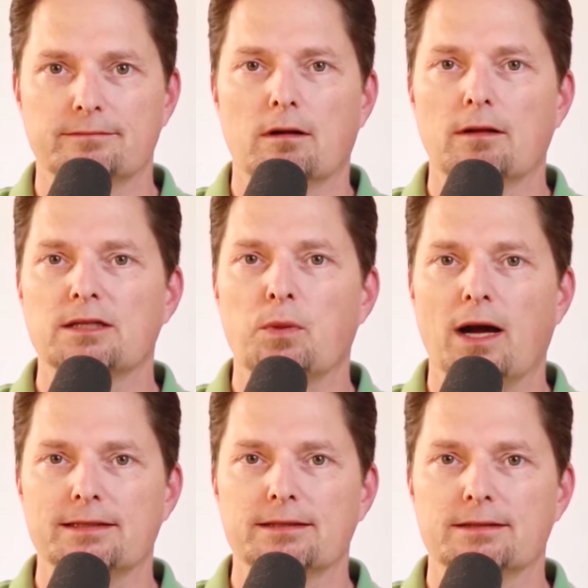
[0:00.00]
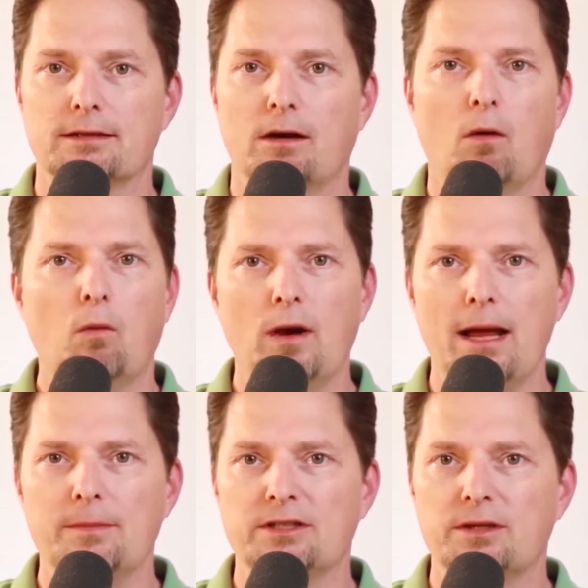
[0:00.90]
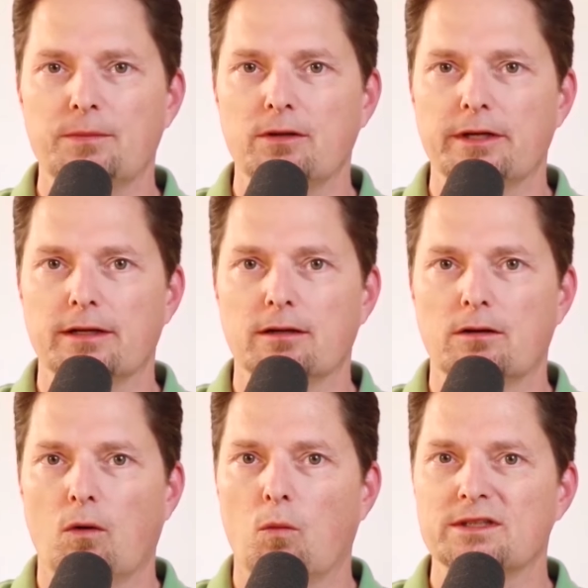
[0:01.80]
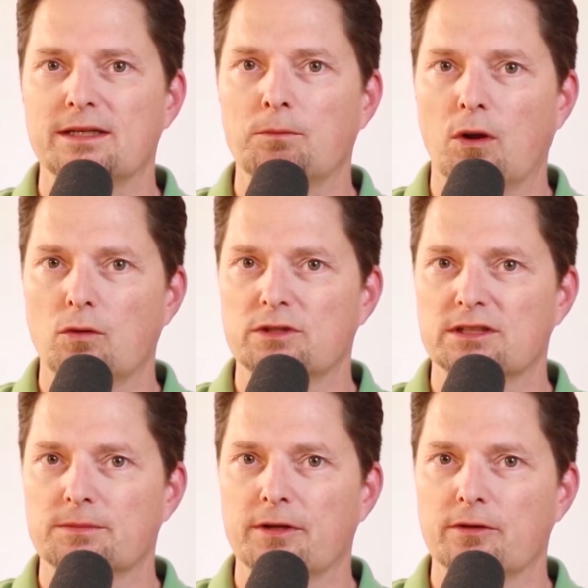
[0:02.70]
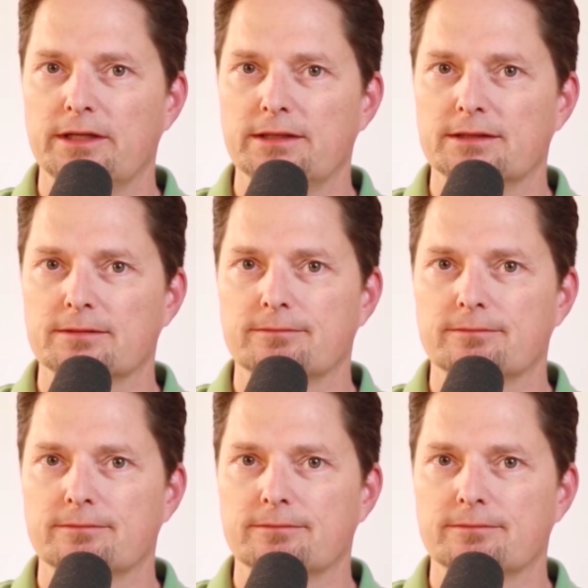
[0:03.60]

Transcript: Let's practice. What happened to the building? Was it blown to smithereens?